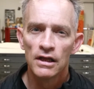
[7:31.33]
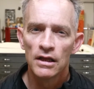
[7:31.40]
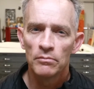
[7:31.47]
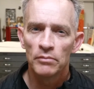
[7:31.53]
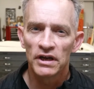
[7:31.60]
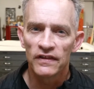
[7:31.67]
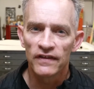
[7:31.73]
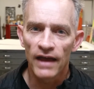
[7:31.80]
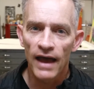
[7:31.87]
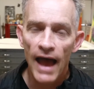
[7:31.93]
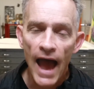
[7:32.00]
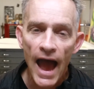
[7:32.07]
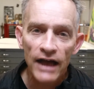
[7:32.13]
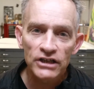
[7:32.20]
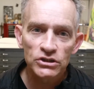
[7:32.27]
But in the
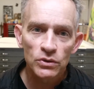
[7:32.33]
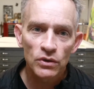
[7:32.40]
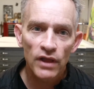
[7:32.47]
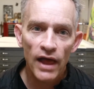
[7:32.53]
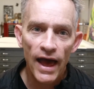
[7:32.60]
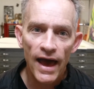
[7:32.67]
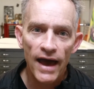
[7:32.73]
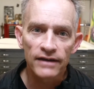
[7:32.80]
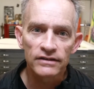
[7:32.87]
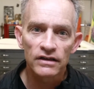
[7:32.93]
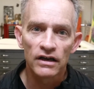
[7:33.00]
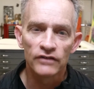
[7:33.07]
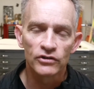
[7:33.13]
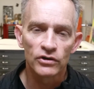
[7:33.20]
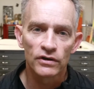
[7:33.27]
actual act
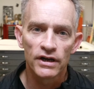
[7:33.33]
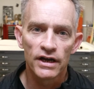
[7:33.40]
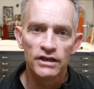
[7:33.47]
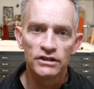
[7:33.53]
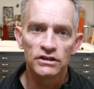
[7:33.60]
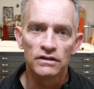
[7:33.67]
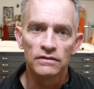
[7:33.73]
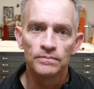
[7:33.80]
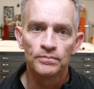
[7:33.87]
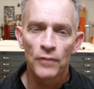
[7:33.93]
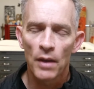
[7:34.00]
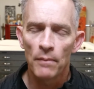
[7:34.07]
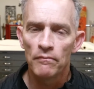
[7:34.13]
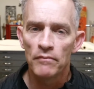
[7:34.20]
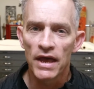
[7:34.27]
of creation,
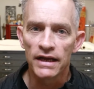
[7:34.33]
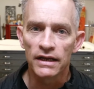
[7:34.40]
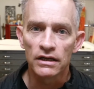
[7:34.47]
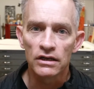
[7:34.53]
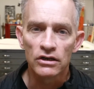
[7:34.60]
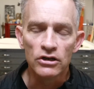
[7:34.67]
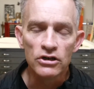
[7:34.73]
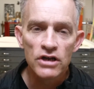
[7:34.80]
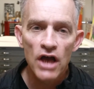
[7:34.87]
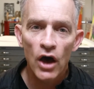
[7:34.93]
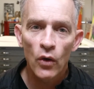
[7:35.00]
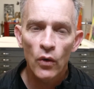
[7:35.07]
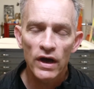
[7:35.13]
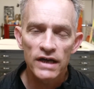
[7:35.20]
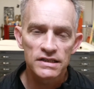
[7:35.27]
make
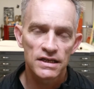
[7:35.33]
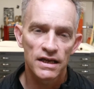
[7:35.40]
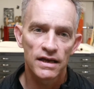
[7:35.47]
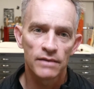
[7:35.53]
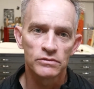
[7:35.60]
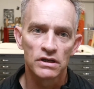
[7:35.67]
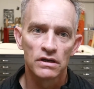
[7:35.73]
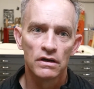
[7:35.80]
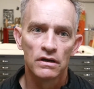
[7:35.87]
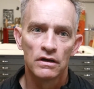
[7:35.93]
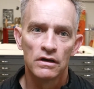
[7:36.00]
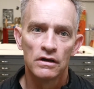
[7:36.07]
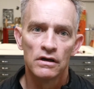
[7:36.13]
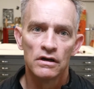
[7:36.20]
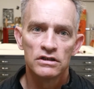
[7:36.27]
no attempt
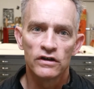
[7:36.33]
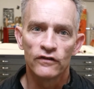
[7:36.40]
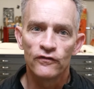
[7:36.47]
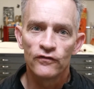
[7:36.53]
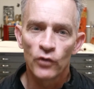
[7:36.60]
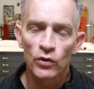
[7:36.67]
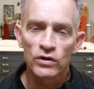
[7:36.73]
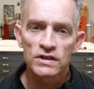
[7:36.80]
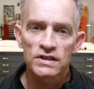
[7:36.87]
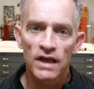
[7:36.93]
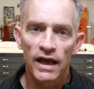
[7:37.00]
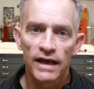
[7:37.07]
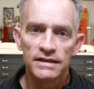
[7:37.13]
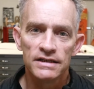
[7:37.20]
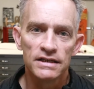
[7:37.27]
to force
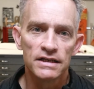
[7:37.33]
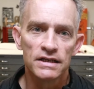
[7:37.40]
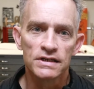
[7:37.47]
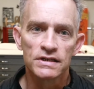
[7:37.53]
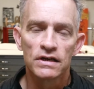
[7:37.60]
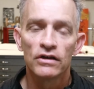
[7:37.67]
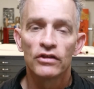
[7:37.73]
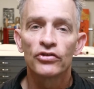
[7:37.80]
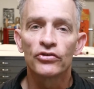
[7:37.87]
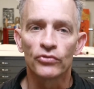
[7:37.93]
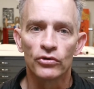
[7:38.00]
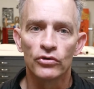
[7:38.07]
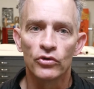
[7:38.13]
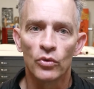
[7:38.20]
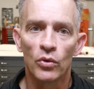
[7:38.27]
ideas
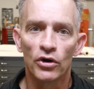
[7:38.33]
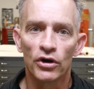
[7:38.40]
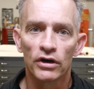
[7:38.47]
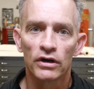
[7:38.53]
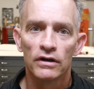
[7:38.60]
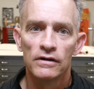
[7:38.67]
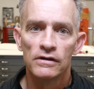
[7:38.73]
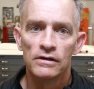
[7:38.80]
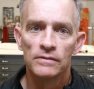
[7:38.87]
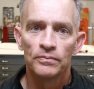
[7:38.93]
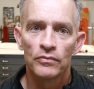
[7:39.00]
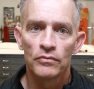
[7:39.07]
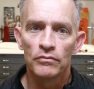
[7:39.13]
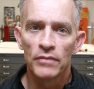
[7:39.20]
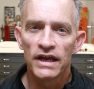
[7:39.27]
through the work.
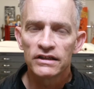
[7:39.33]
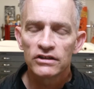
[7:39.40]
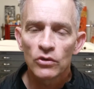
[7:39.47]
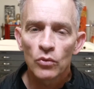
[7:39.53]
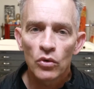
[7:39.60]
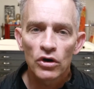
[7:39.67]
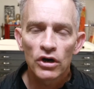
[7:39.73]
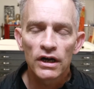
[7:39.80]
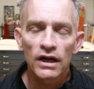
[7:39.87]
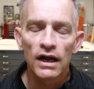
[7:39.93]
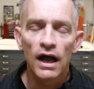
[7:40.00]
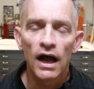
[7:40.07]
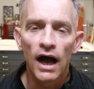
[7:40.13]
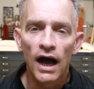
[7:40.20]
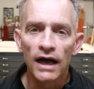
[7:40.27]
Make the
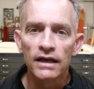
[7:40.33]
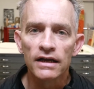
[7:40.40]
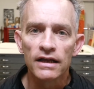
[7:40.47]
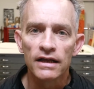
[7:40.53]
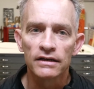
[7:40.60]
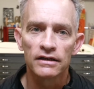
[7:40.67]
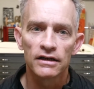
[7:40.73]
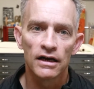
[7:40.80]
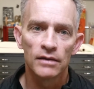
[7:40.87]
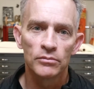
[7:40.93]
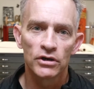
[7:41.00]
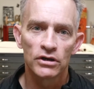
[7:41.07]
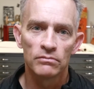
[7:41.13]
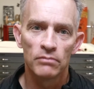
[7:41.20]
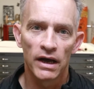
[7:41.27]
work
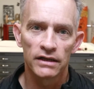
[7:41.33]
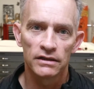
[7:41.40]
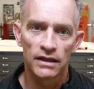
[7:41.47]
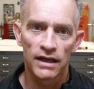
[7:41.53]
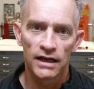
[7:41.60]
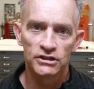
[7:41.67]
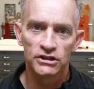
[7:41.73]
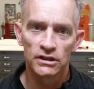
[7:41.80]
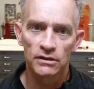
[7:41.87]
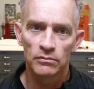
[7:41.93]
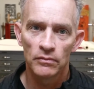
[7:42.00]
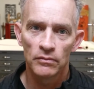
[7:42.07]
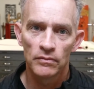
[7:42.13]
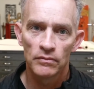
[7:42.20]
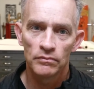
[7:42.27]
unencumbered by logic.
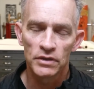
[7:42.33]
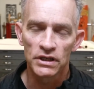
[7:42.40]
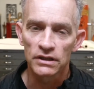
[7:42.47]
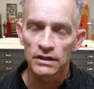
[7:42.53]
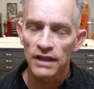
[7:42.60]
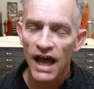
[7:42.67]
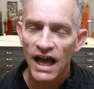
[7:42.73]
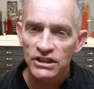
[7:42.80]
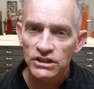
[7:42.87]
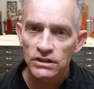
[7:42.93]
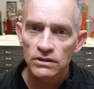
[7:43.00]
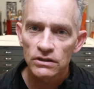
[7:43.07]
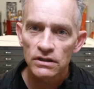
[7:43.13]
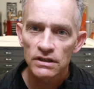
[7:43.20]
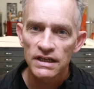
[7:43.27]
Be
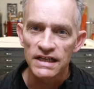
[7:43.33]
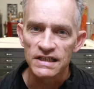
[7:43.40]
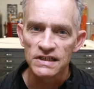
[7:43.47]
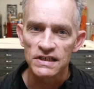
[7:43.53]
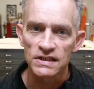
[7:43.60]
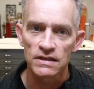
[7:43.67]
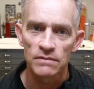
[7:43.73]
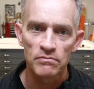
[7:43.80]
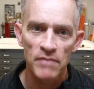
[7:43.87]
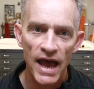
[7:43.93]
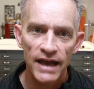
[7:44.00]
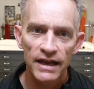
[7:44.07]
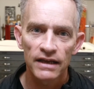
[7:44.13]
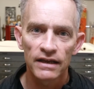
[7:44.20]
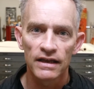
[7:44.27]
logical and
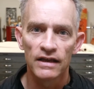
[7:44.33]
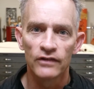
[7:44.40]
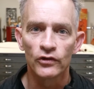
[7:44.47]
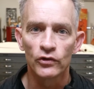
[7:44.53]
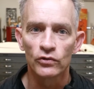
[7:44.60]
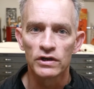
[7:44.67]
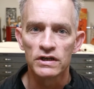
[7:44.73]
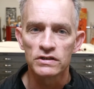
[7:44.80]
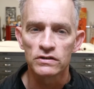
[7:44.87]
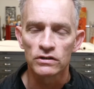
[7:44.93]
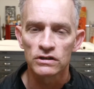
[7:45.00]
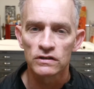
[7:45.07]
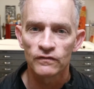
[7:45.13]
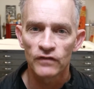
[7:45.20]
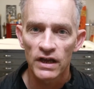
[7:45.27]
systematic in the
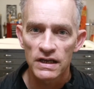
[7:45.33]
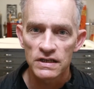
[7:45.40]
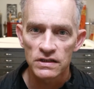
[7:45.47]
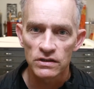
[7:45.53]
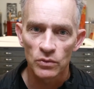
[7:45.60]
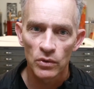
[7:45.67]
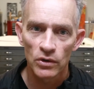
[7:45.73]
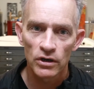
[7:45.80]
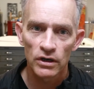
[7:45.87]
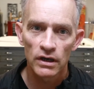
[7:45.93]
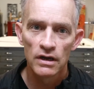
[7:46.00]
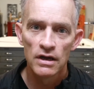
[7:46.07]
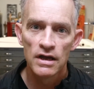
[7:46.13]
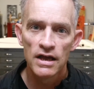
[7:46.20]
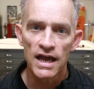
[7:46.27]
research phase of the
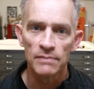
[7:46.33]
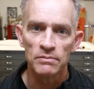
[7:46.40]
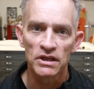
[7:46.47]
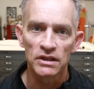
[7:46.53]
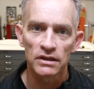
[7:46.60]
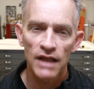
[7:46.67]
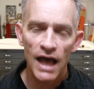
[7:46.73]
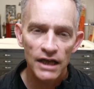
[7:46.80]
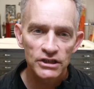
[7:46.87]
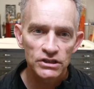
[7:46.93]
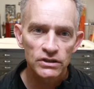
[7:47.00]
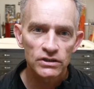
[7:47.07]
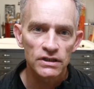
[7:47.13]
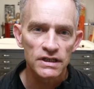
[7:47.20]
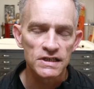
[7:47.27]
work, and be
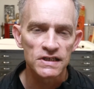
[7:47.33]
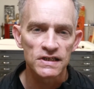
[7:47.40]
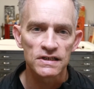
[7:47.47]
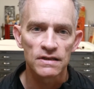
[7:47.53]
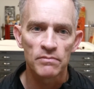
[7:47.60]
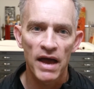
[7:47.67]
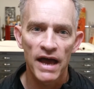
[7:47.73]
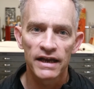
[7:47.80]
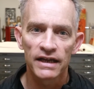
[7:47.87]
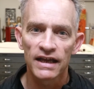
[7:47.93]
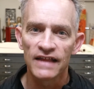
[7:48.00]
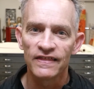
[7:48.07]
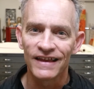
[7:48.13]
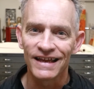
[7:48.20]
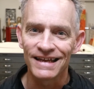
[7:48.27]
logical and systematic
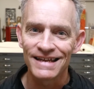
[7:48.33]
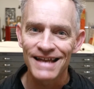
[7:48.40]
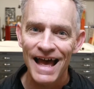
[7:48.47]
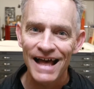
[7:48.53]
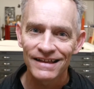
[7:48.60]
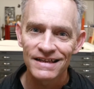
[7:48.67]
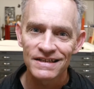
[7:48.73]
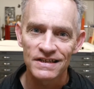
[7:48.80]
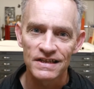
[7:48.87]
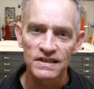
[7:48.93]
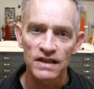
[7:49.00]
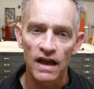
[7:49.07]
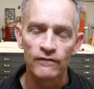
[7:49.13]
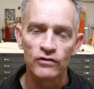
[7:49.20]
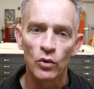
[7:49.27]
in the analysis
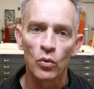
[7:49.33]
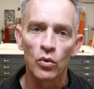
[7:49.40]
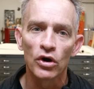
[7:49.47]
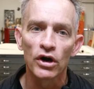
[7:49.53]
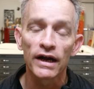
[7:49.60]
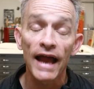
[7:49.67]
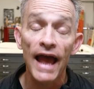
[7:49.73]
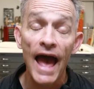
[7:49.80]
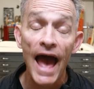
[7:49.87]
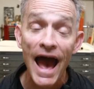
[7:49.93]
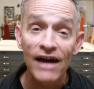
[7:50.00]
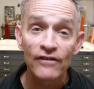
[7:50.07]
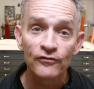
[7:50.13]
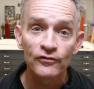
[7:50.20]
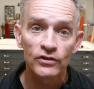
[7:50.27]
of the work
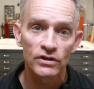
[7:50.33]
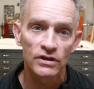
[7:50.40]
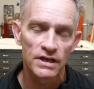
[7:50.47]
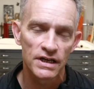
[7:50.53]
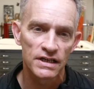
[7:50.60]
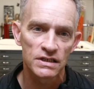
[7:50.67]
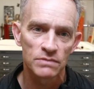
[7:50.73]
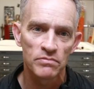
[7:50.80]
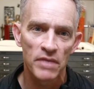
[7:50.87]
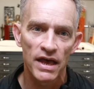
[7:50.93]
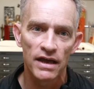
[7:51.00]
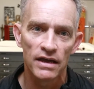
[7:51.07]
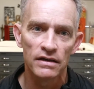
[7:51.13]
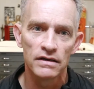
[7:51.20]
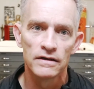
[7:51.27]
after it's
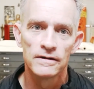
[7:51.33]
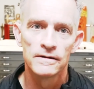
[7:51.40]
made.